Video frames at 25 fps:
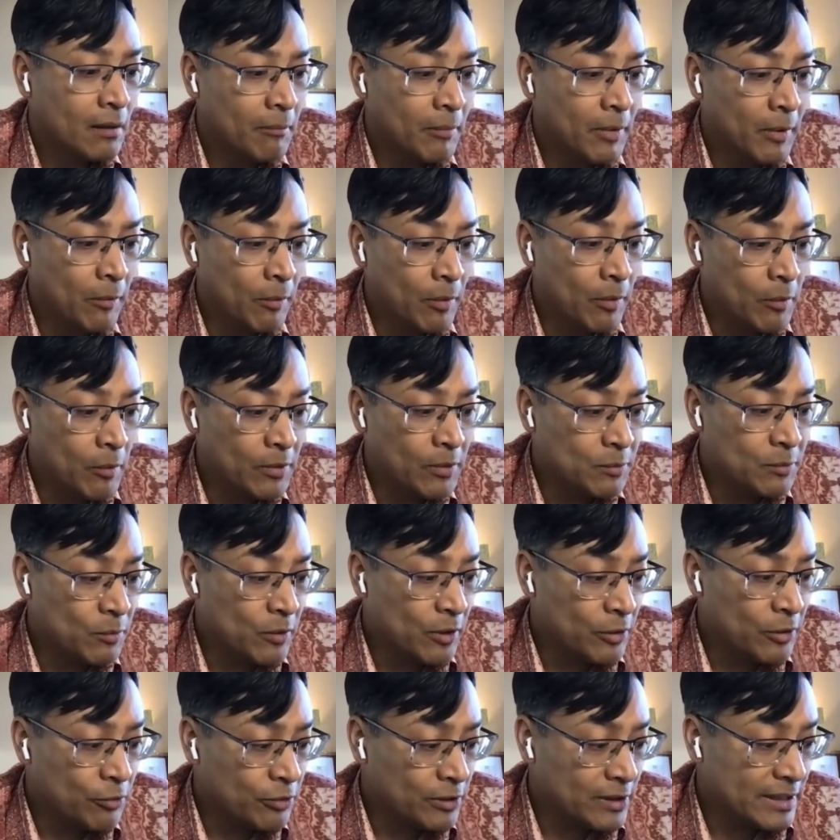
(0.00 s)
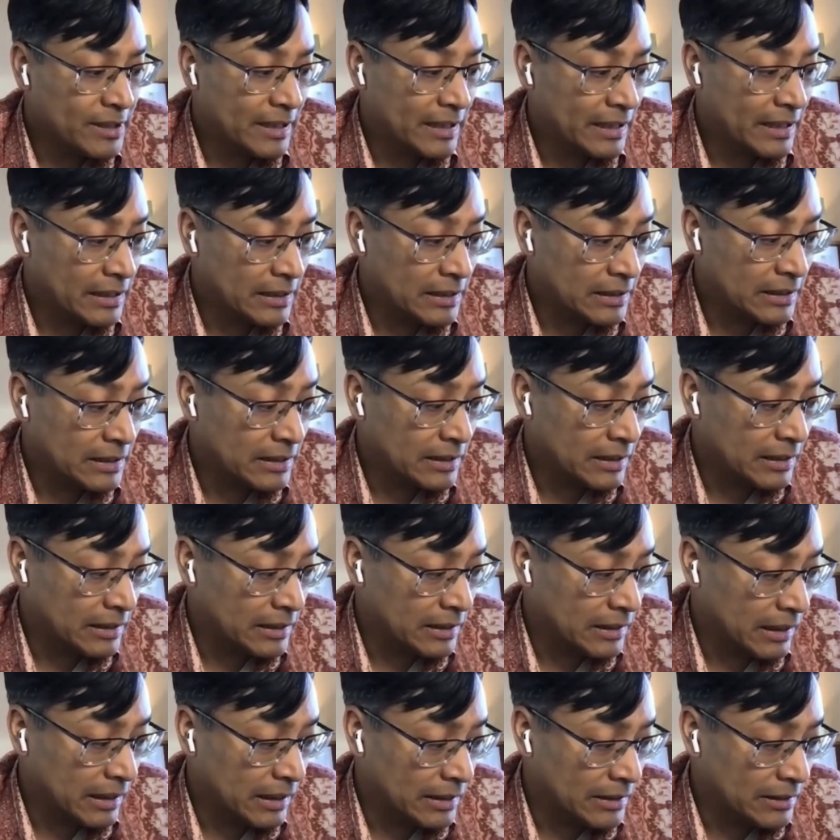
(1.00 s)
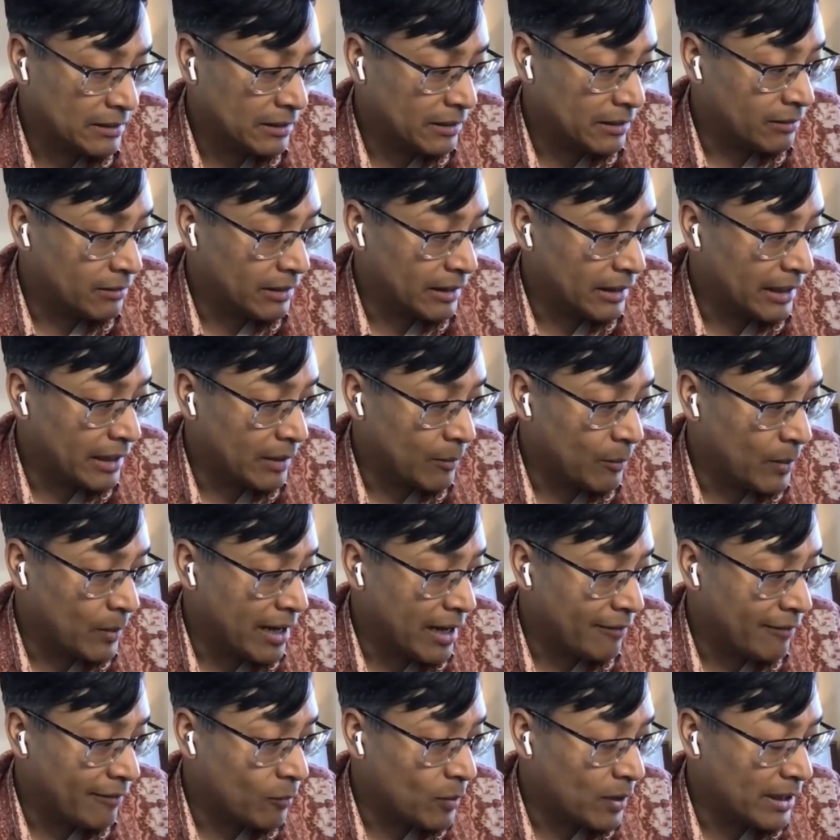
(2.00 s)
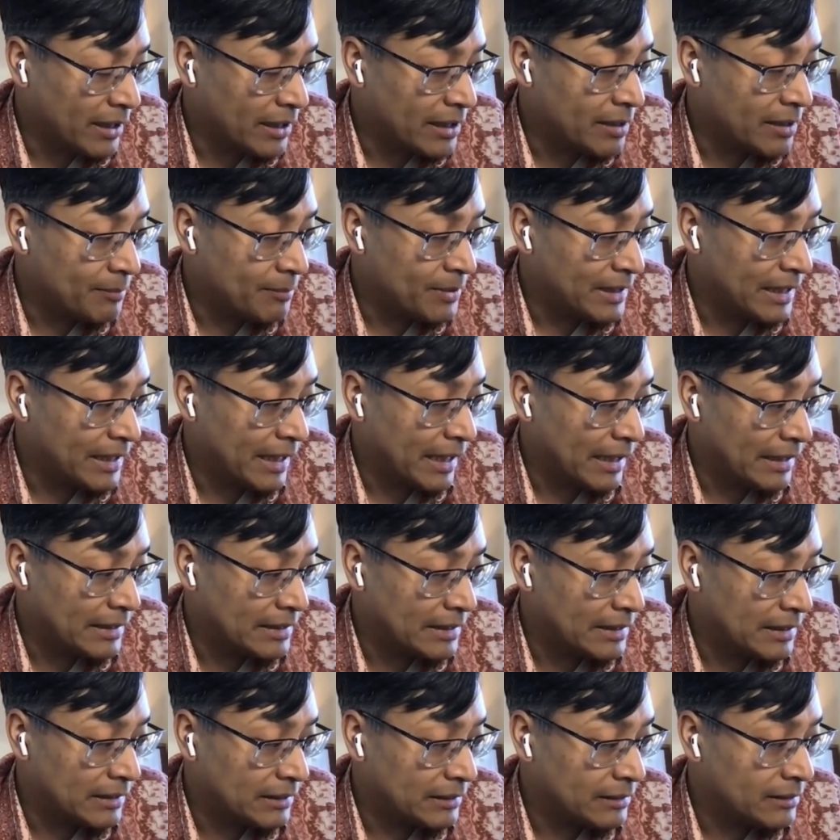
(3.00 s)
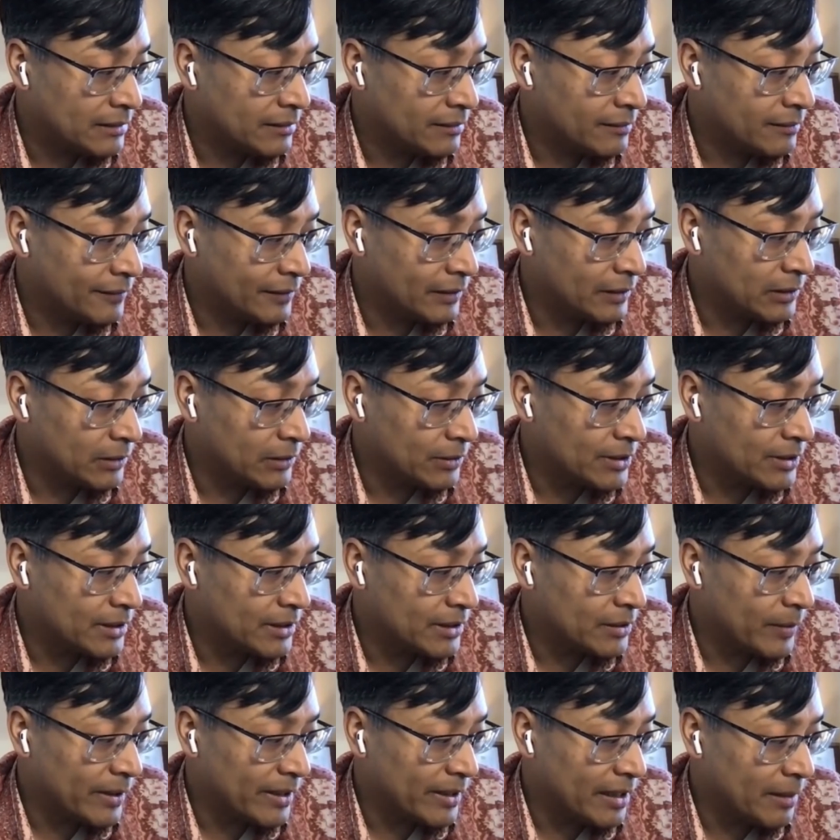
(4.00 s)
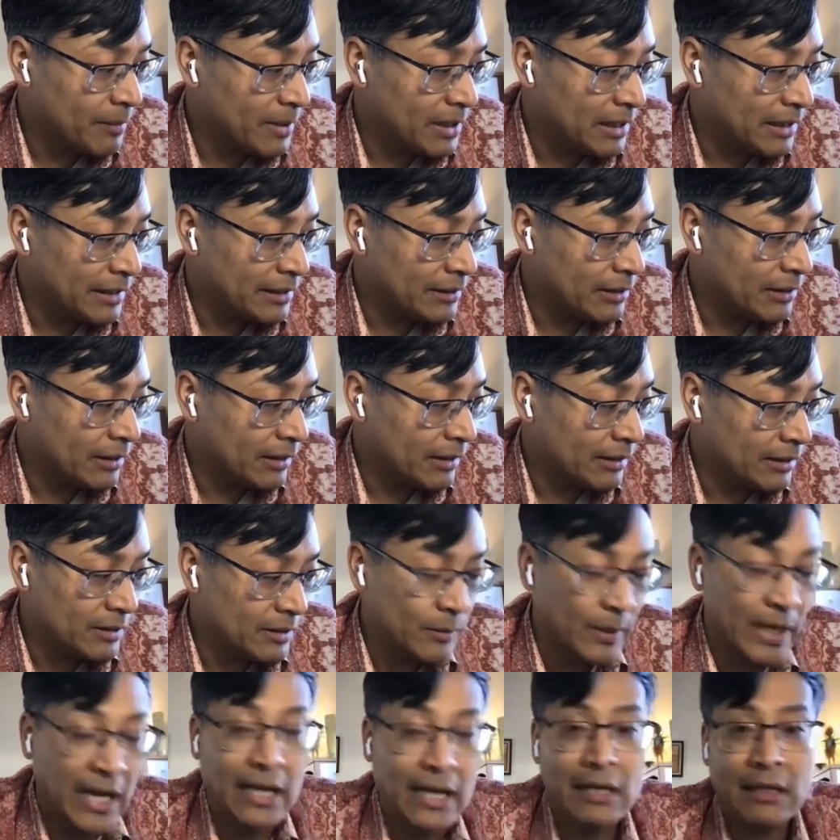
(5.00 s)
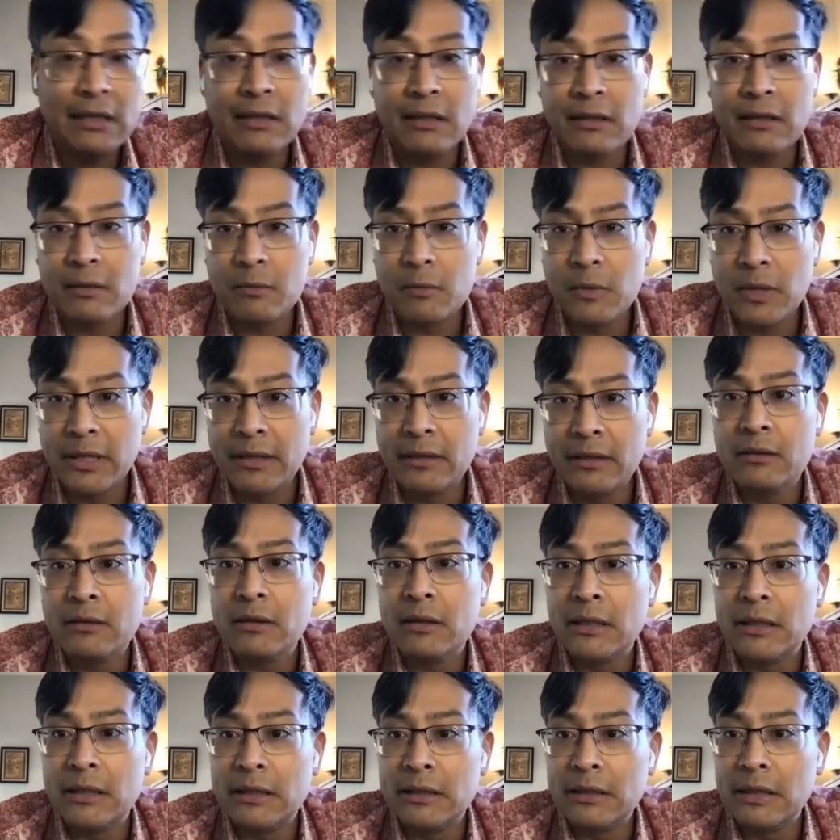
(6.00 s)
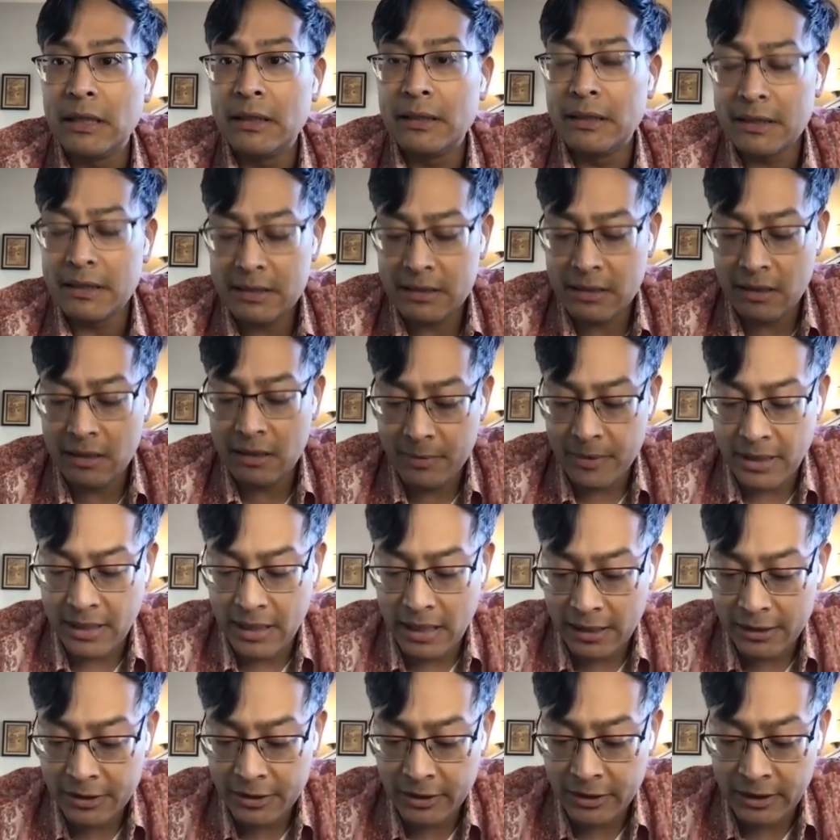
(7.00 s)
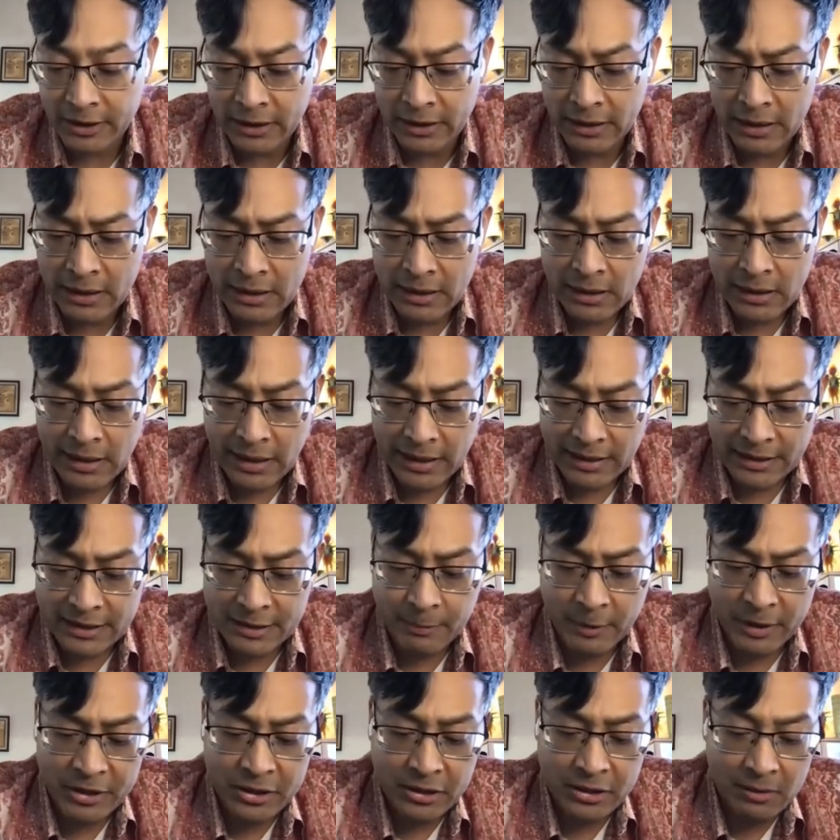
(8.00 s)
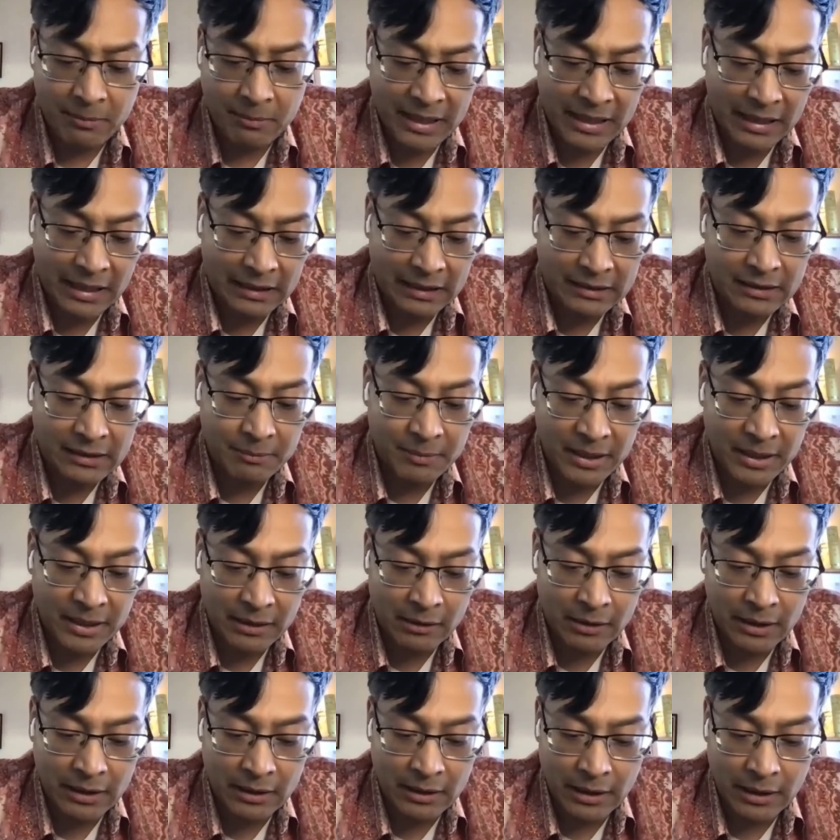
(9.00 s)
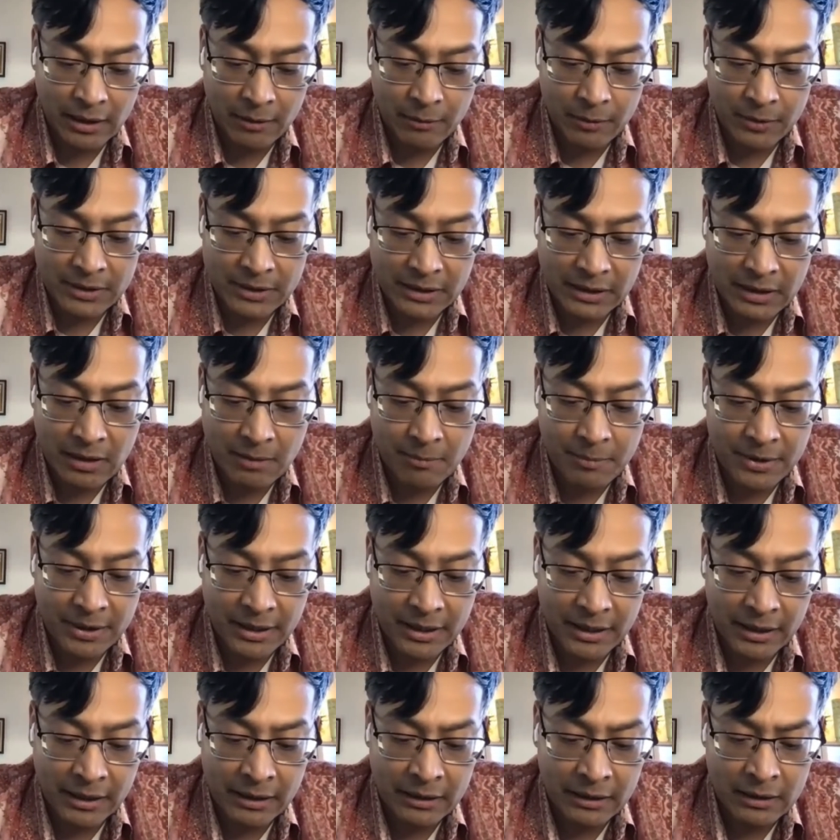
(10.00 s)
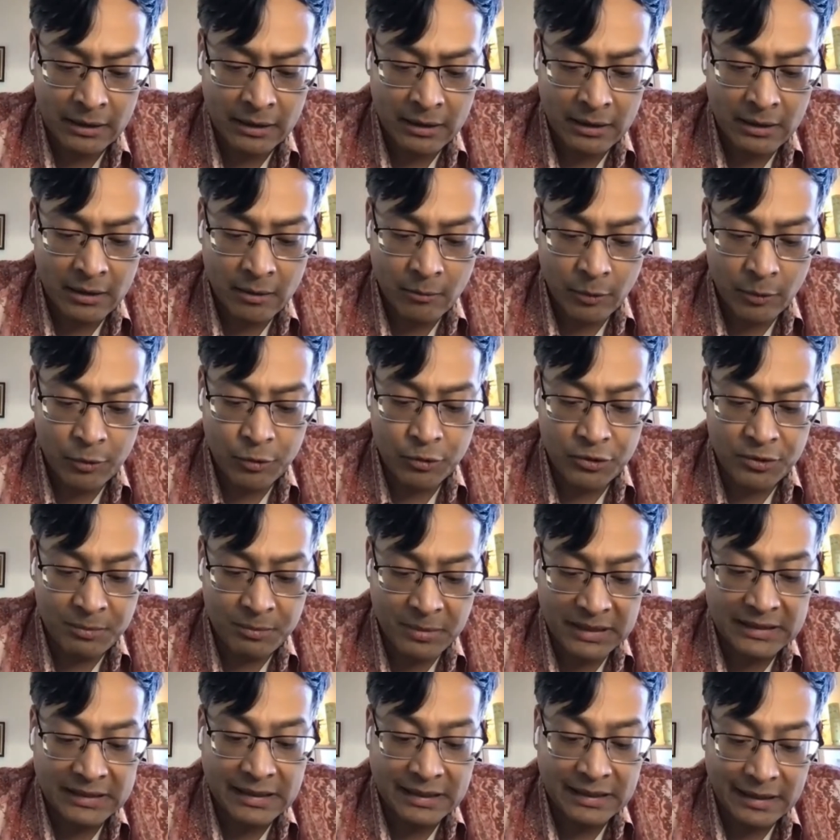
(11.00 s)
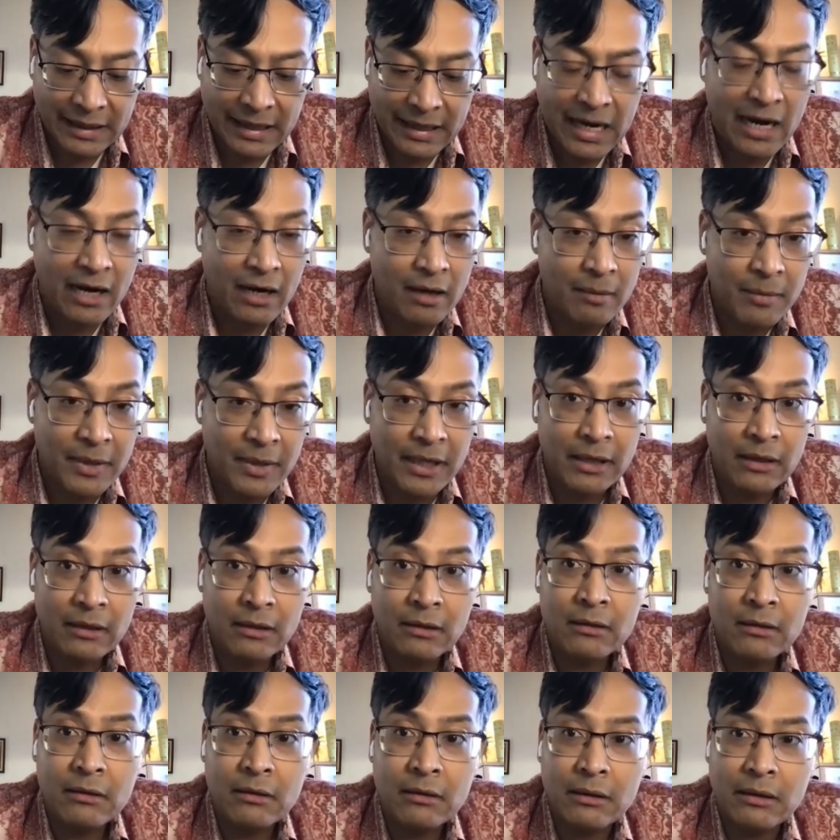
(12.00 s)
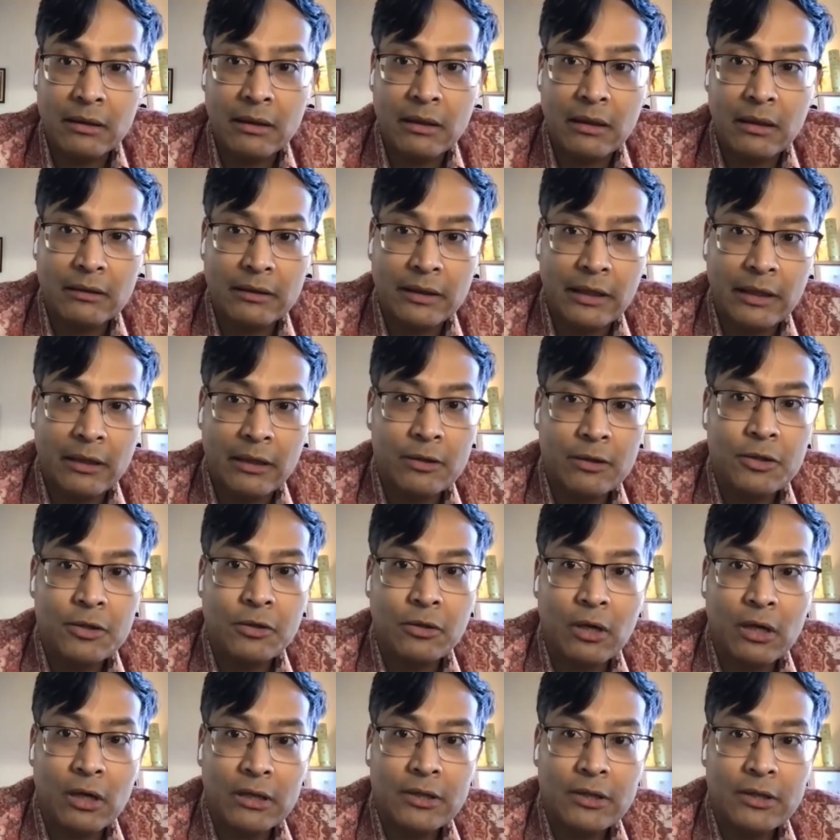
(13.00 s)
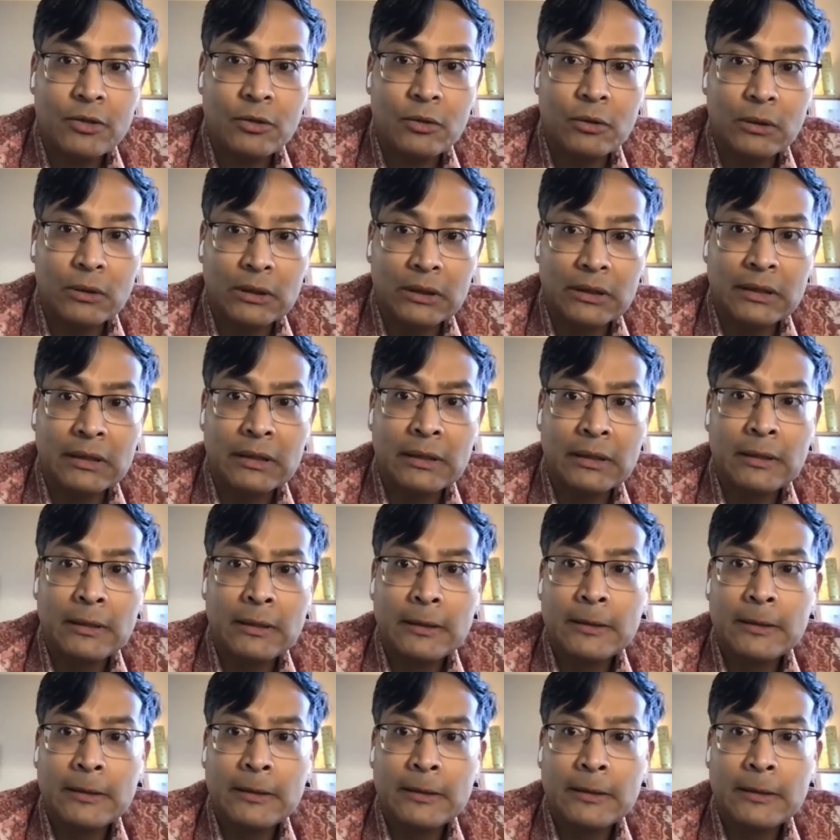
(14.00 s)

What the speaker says: But what was more interesting is not only did we have one company exit for close to $20 billion, we had another one, and this company actually had special meaning to me. It was a company which was built in the Caribbean that also got sold.